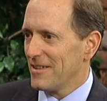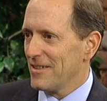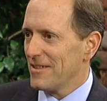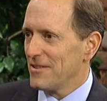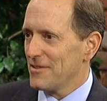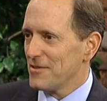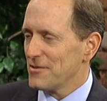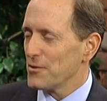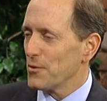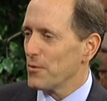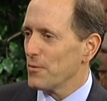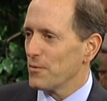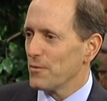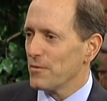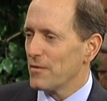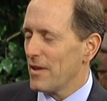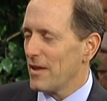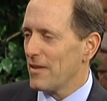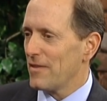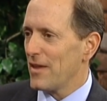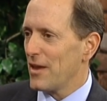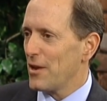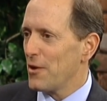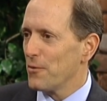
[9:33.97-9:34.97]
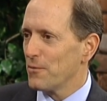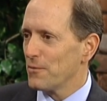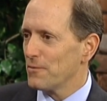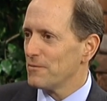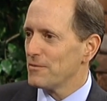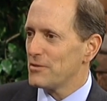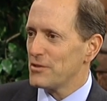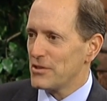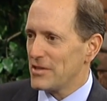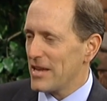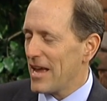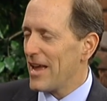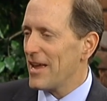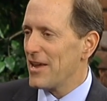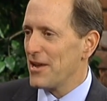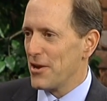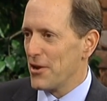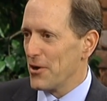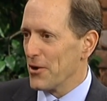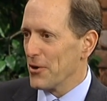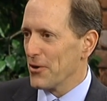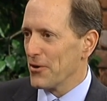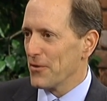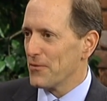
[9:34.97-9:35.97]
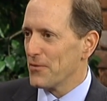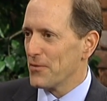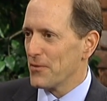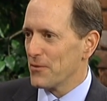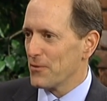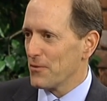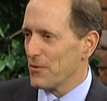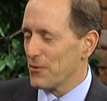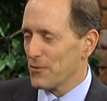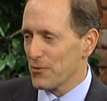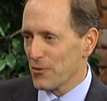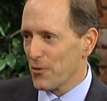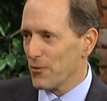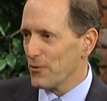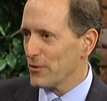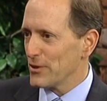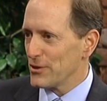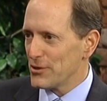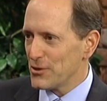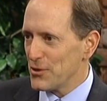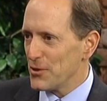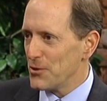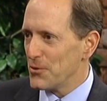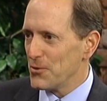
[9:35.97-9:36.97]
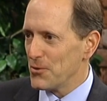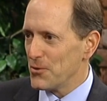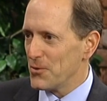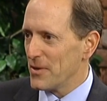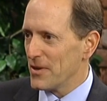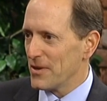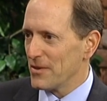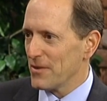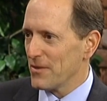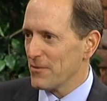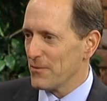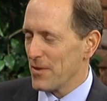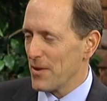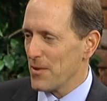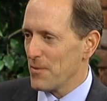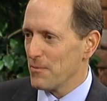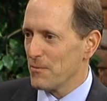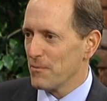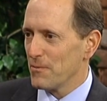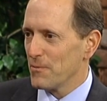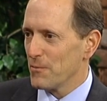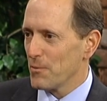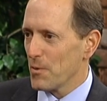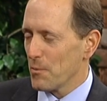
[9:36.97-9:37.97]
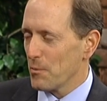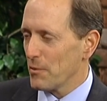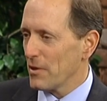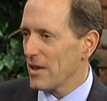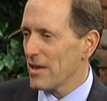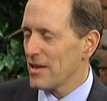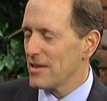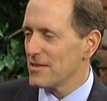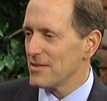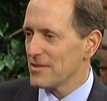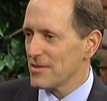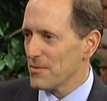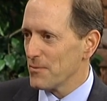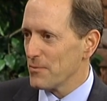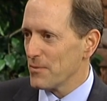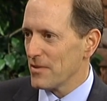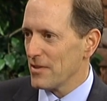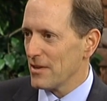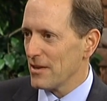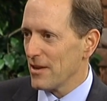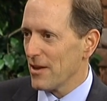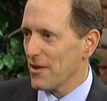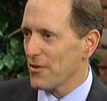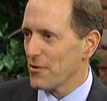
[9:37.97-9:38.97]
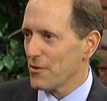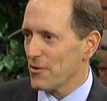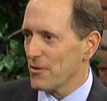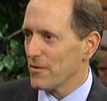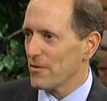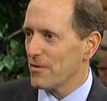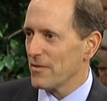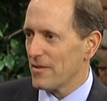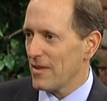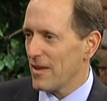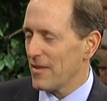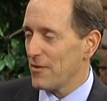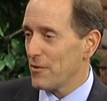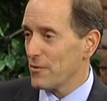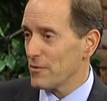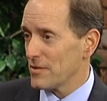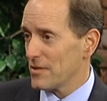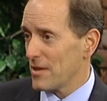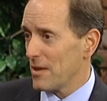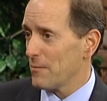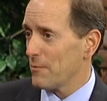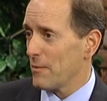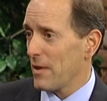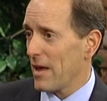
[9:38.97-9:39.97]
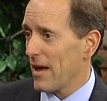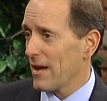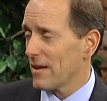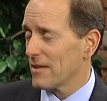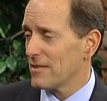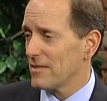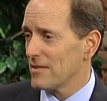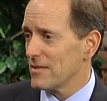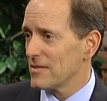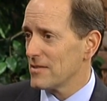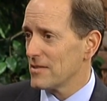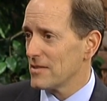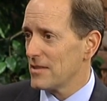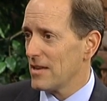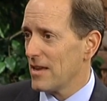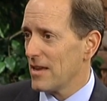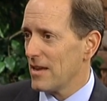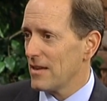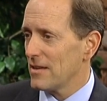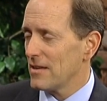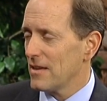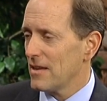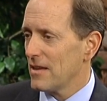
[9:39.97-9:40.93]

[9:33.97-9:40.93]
So they don't stay here. If there's only 2, and if they replace them with another, then they're sent back to the state.